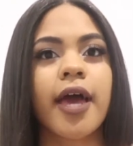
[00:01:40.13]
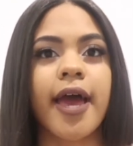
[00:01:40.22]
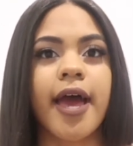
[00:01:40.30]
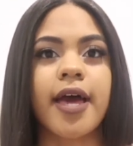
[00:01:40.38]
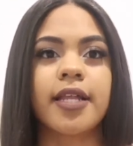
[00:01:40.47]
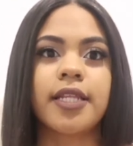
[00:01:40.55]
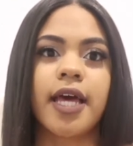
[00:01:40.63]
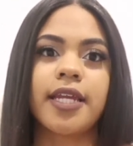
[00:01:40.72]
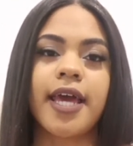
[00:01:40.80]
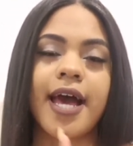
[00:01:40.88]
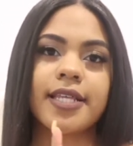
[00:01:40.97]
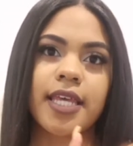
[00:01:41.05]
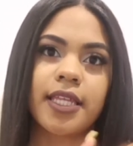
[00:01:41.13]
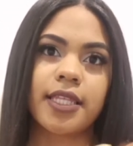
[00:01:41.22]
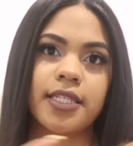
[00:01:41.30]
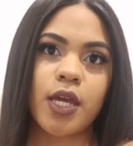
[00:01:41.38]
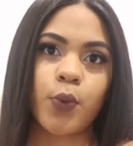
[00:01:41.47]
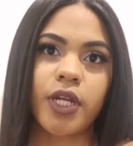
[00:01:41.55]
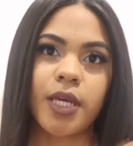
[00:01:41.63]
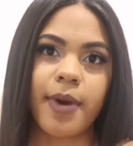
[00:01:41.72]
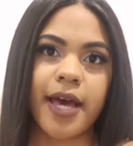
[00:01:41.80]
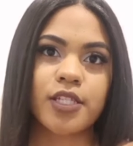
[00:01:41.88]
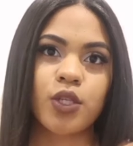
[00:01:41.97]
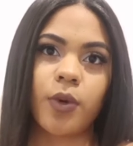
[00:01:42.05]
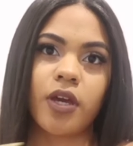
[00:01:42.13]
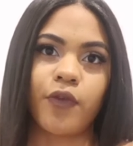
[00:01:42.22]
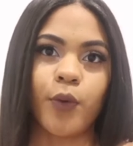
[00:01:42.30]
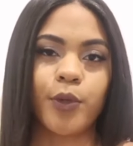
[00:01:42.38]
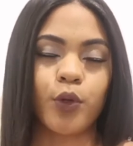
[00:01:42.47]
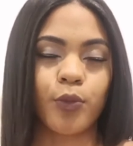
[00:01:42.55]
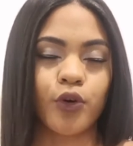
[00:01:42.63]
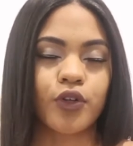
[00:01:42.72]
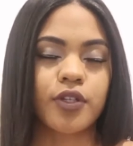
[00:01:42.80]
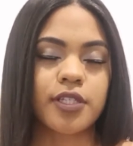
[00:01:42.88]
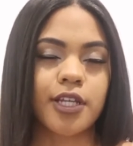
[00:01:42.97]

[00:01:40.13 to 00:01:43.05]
And then it has like the date when he passed away in Roman numerals.